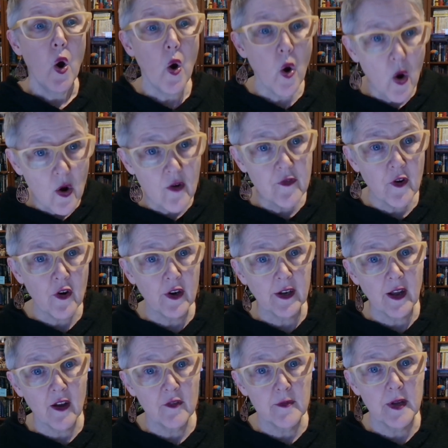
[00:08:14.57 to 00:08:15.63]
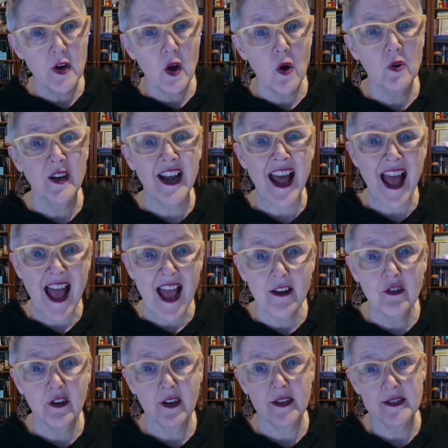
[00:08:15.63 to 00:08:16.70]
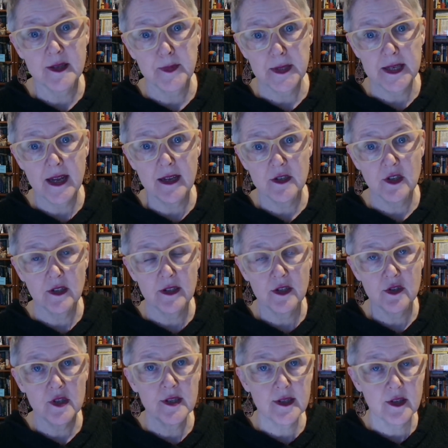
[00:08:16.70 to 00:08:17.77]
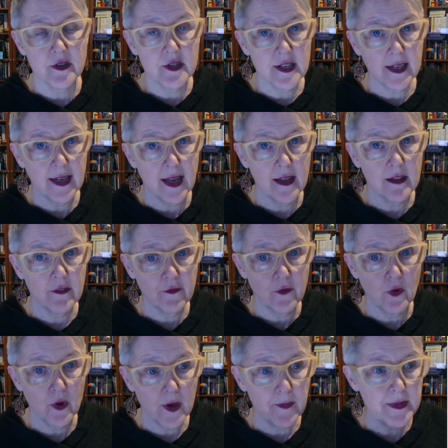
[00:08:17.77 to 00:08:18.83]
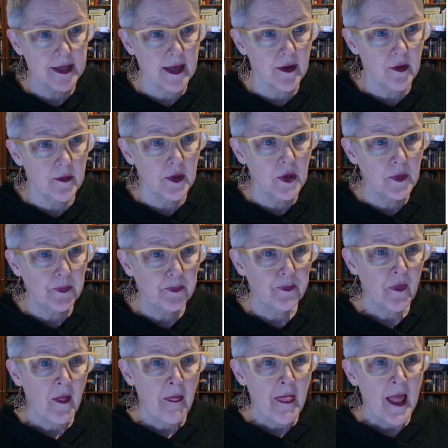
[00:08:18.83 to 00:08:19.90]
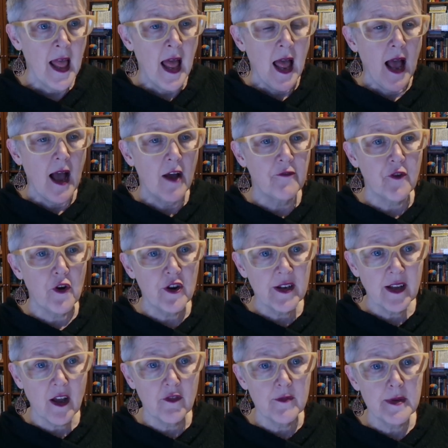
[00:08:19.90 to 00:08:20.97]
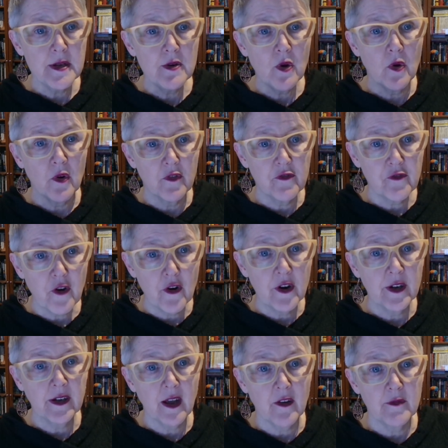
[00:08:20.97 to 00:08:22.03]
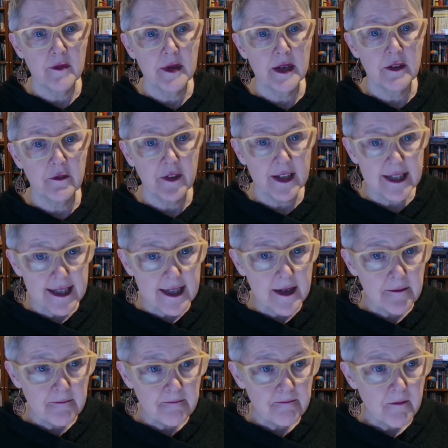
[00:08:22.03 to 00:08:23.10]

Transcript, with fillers: or a foreign government, hold an aggregate substantial interest, so together 40% or more, a foreign government or a foreign government investor,